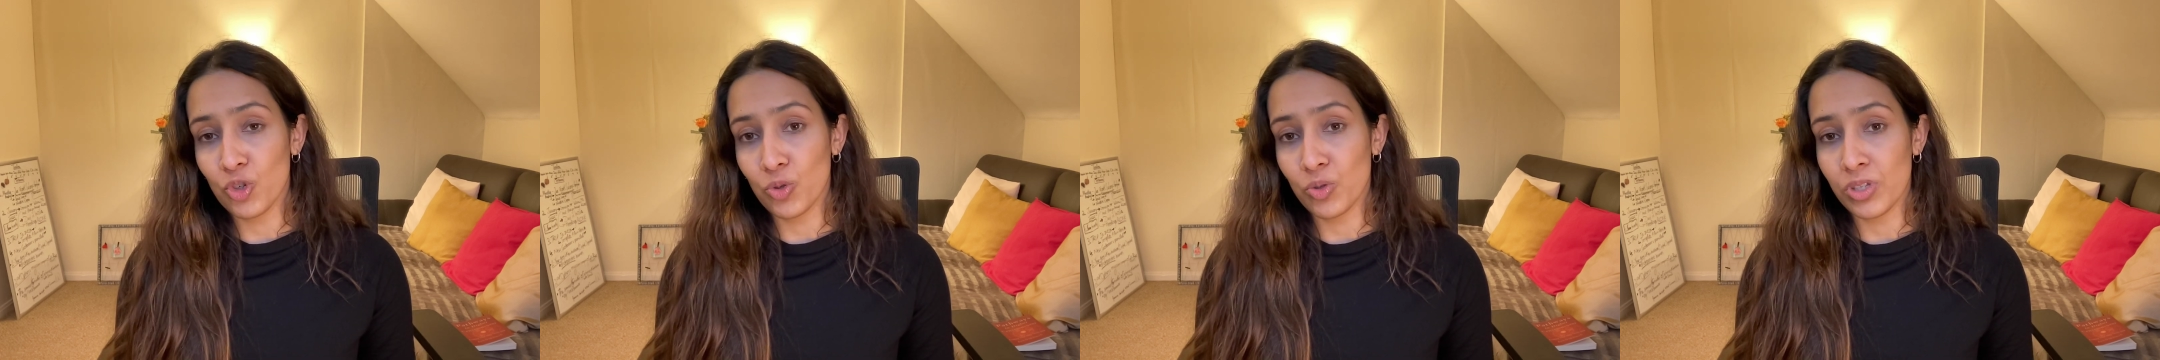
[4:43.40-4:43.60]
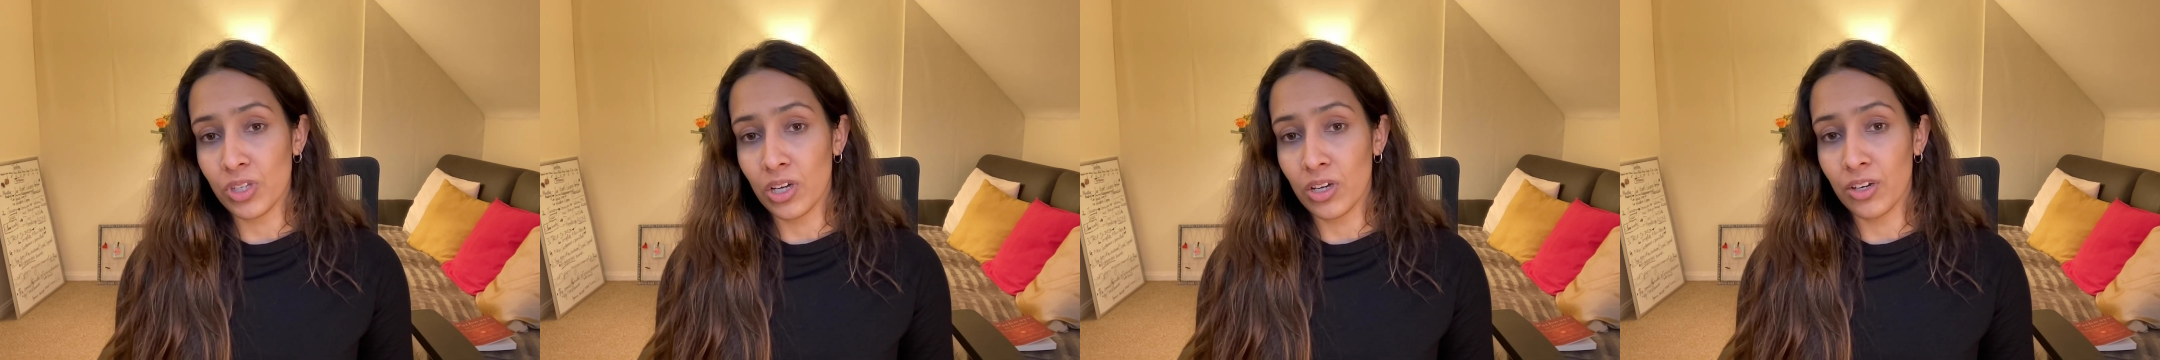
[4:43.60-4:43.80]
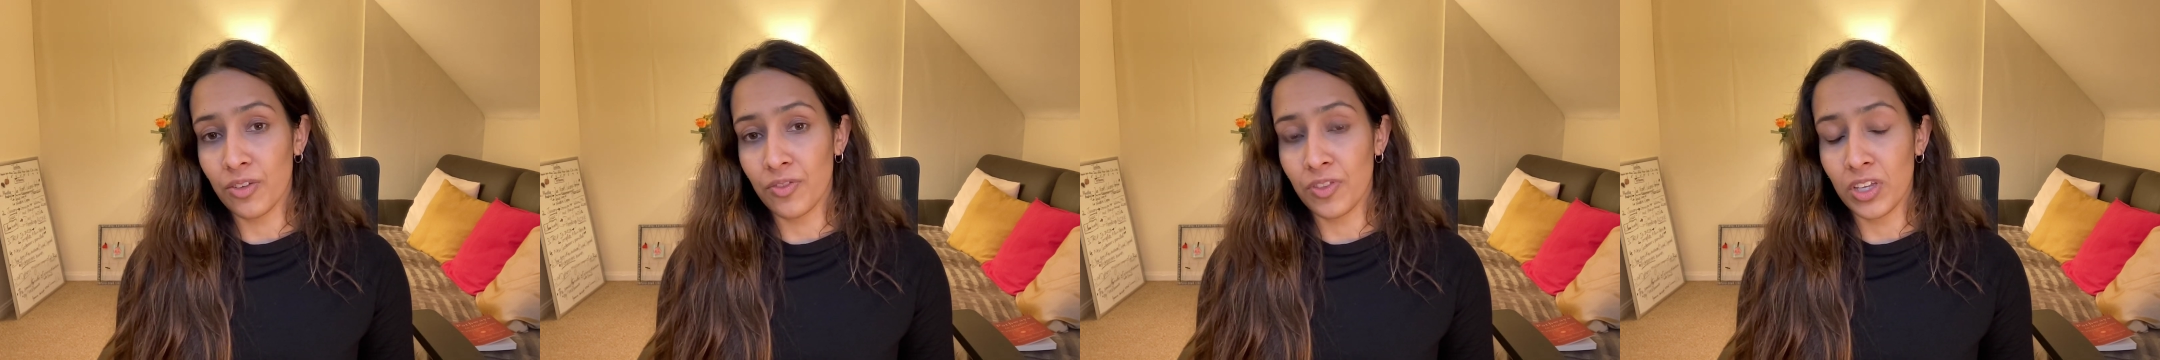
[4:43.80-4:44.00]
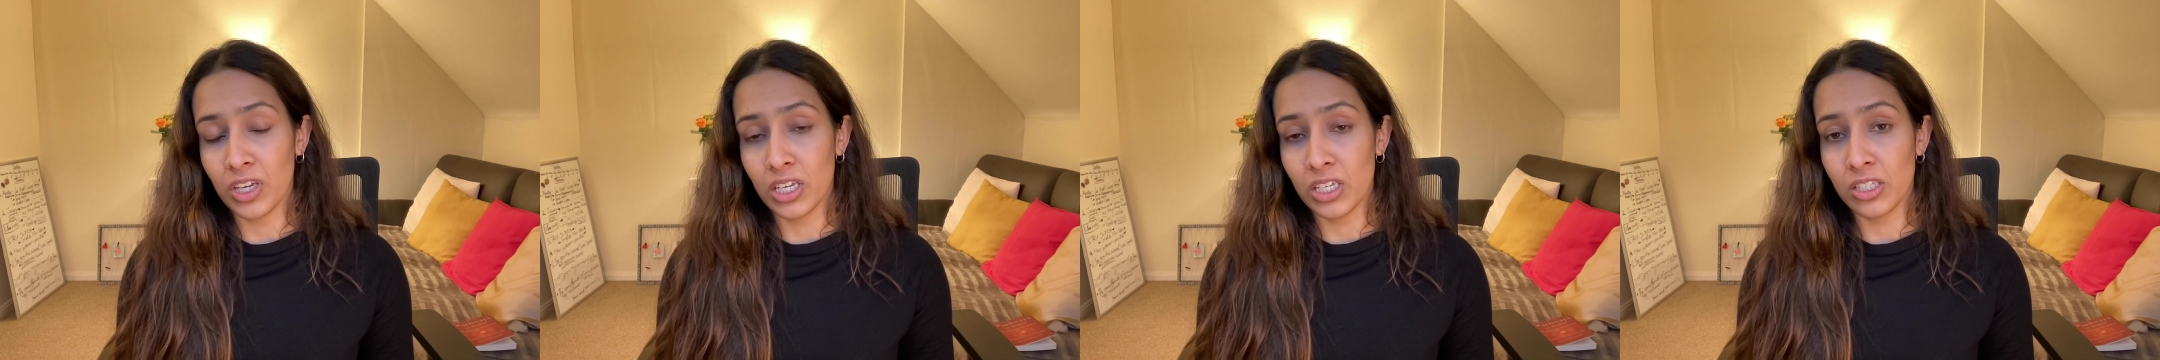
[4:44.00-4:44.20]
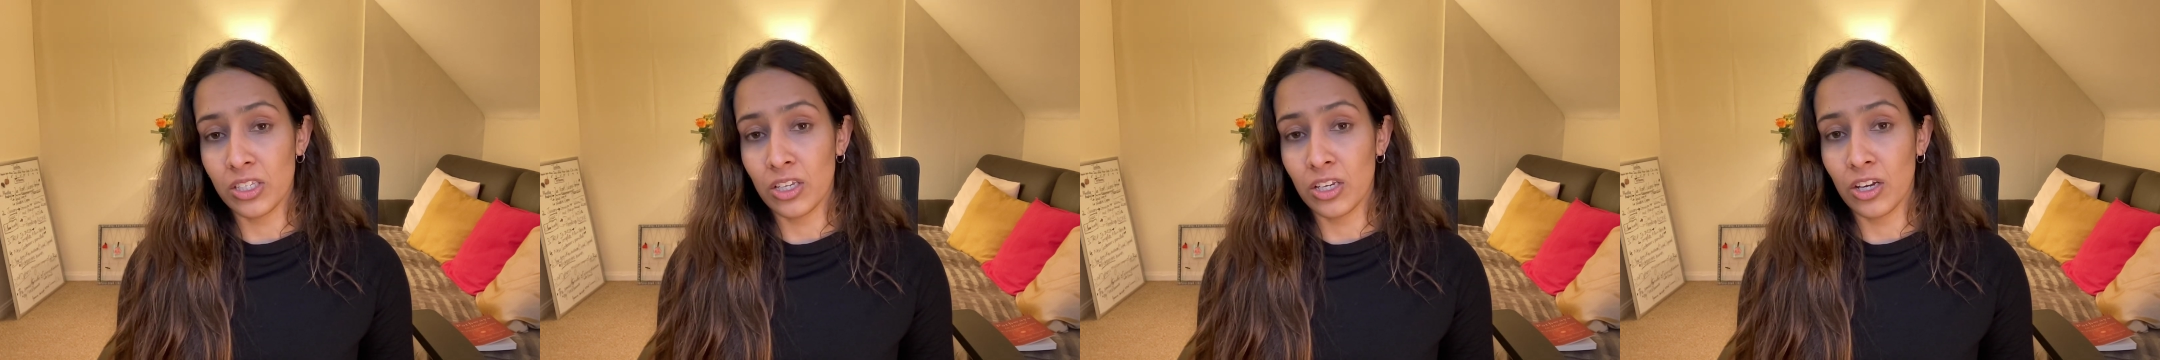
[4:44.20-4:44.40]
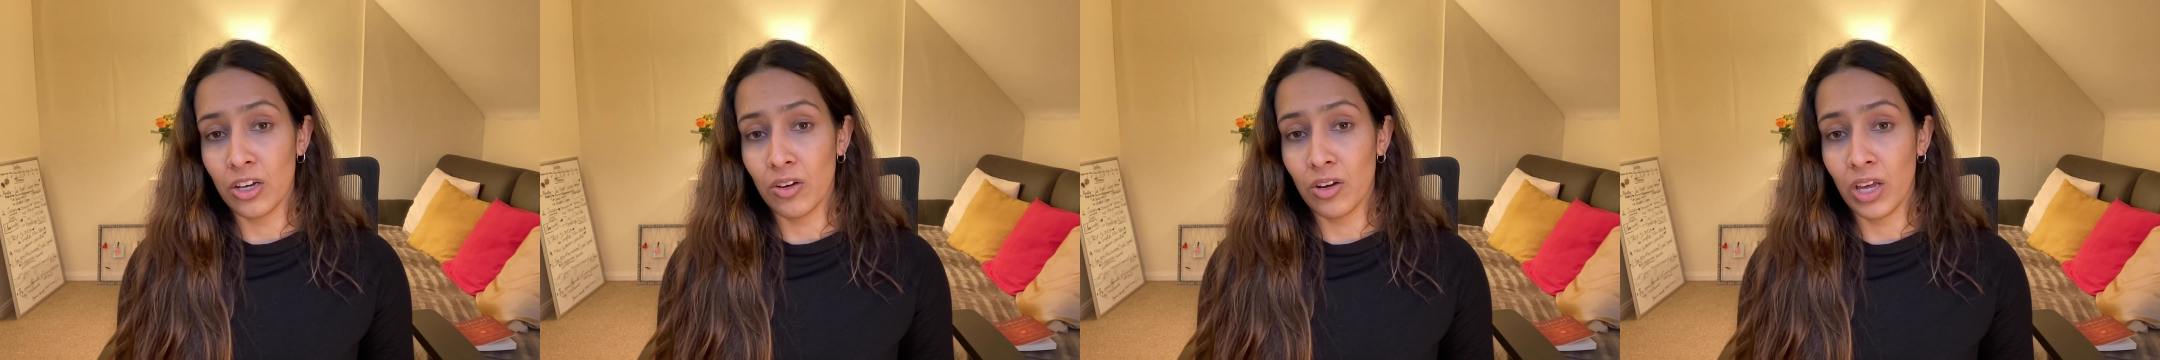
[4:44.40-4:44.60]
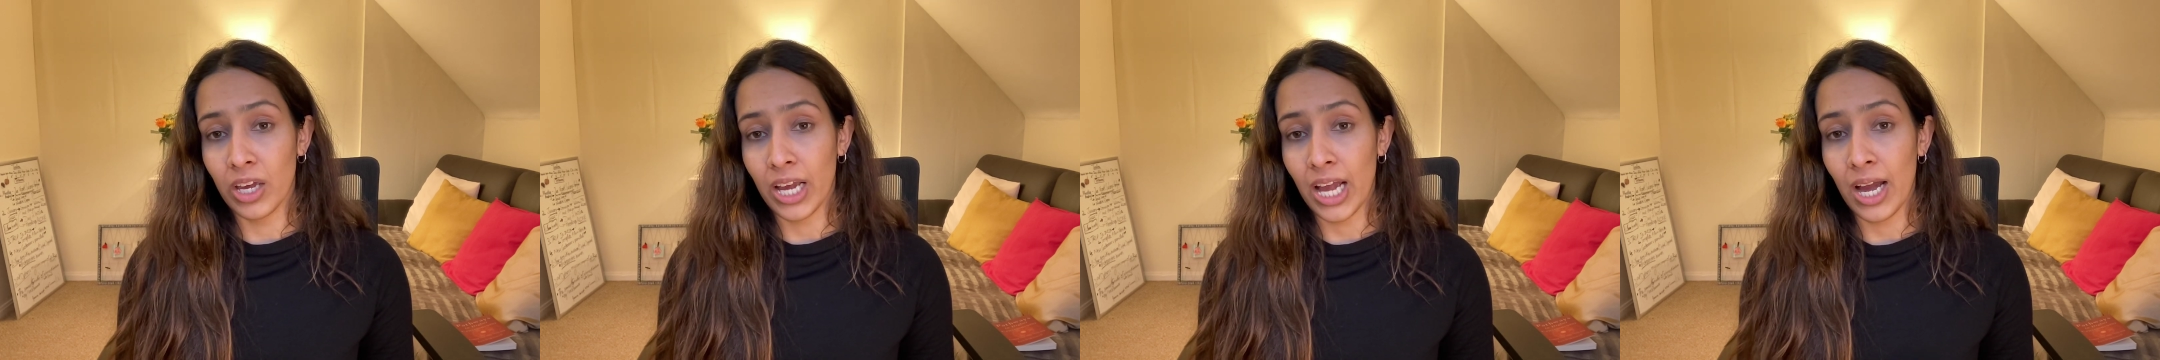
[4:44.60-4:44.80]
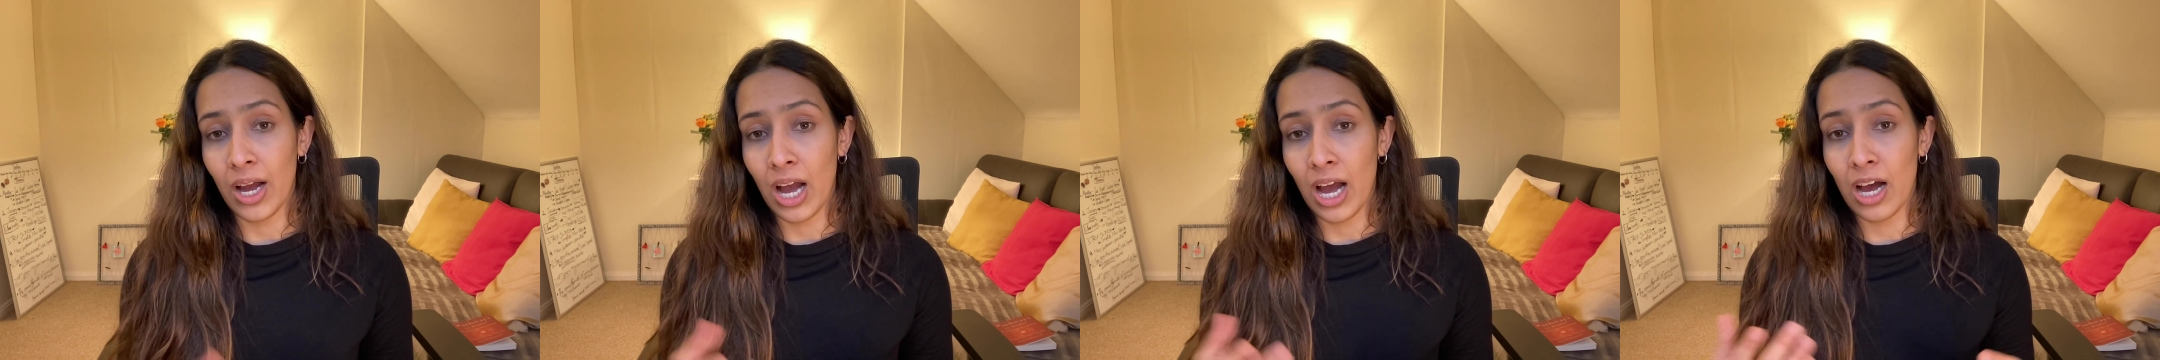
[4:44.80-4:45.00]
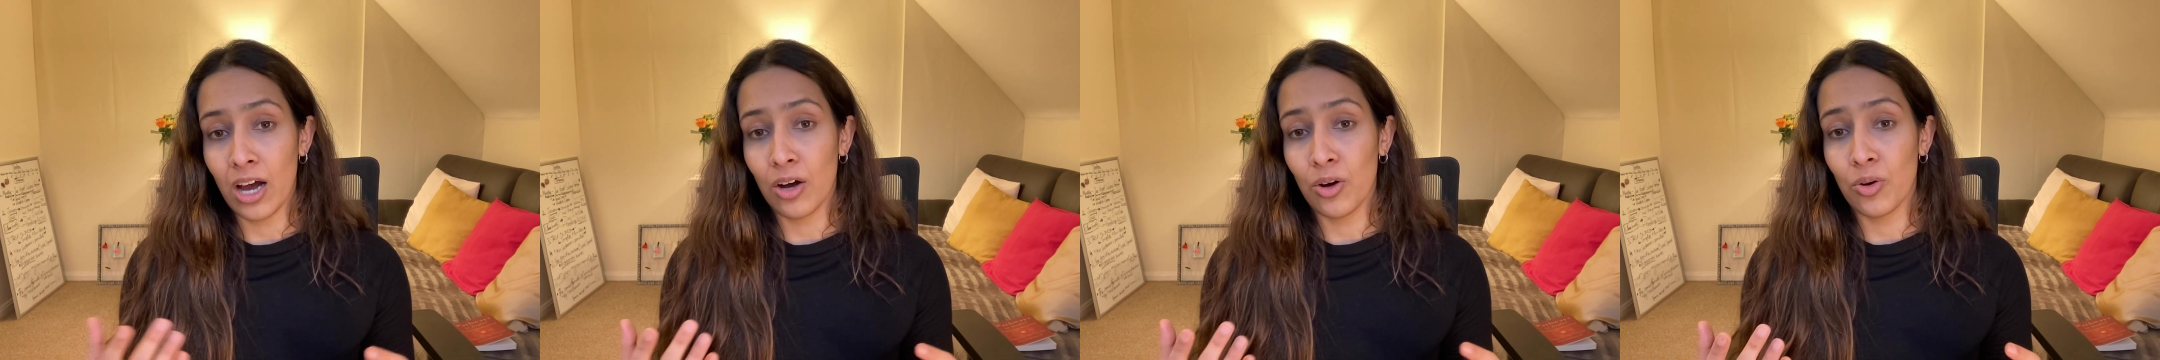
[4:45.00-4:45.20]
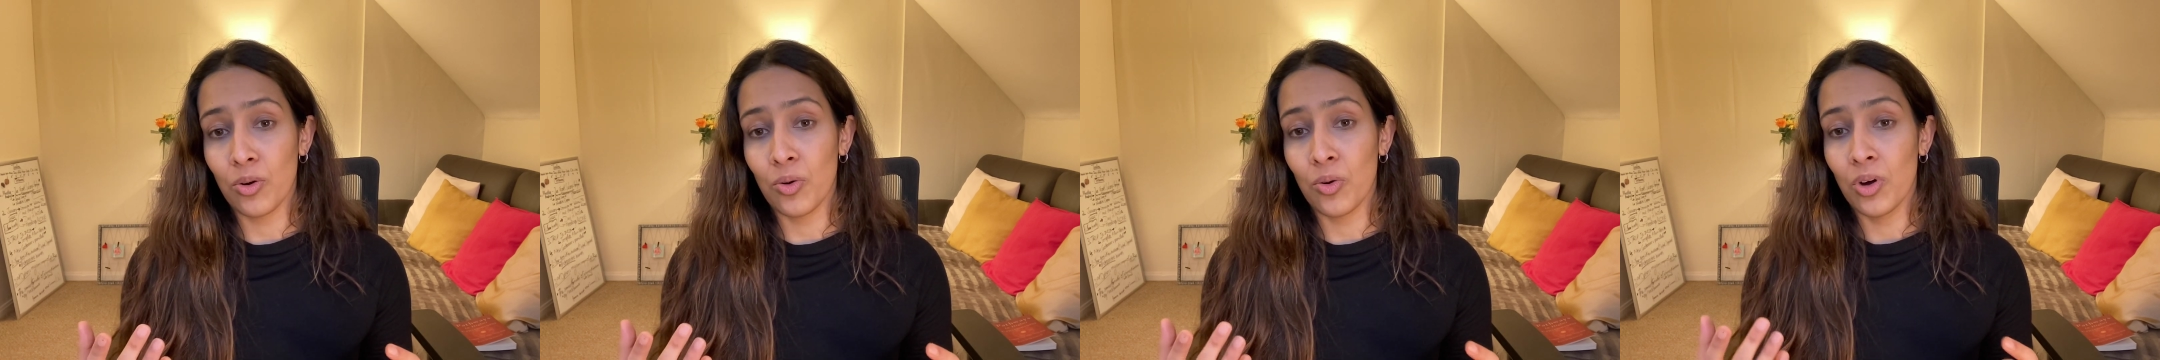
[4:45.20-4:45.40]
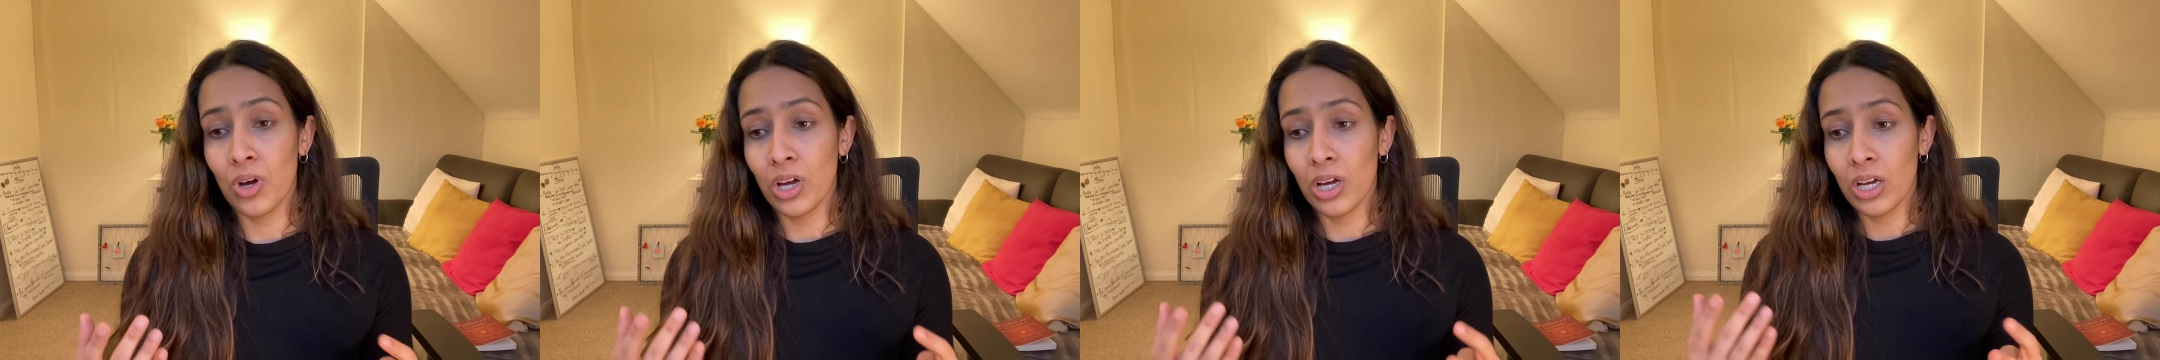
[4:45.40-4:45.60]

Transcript: side of things, you know, like how